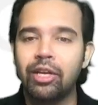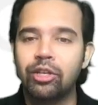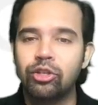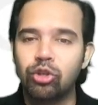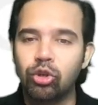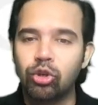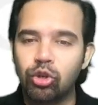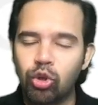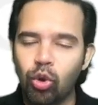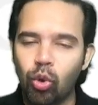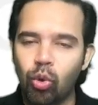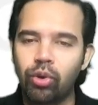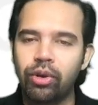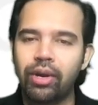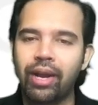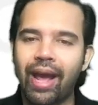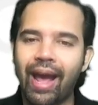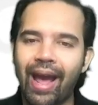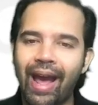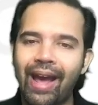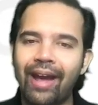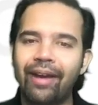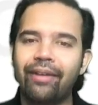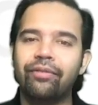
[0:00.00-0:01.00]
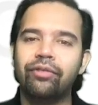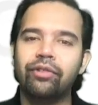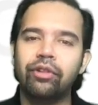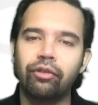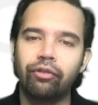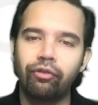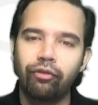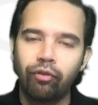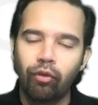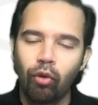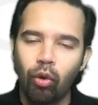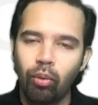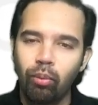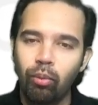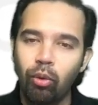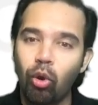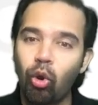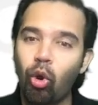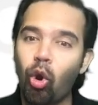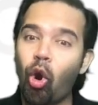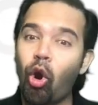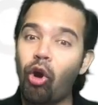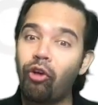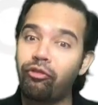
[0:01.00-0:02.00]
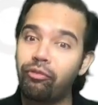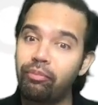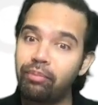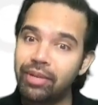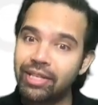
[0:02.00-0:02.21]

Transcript: so don't have the fomo of